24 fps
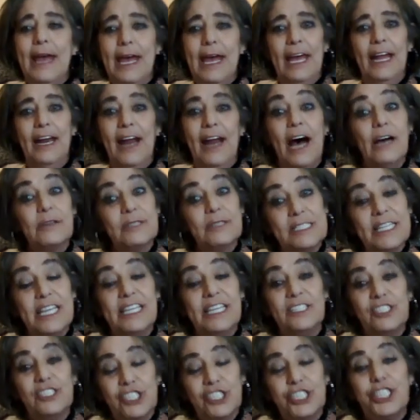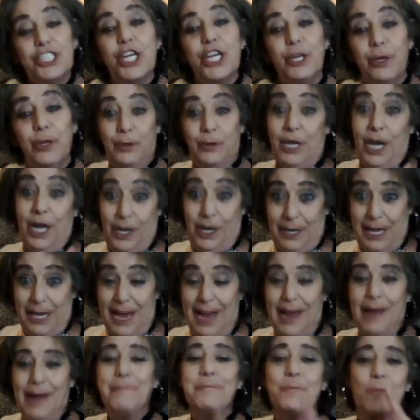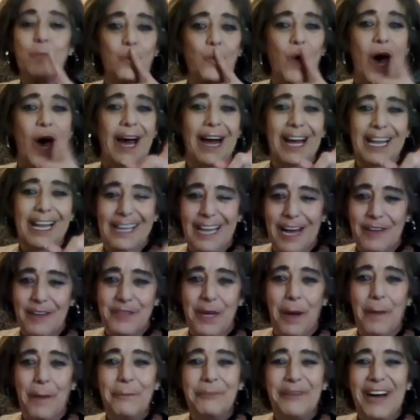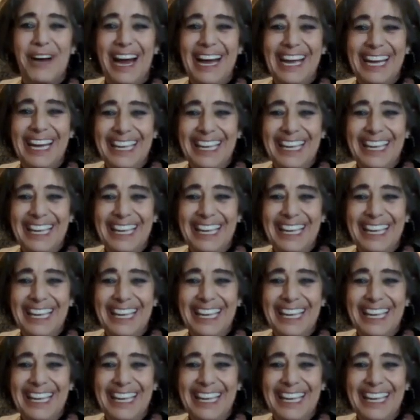And I'll see you soon, okay? Mwah. Love you. Bye.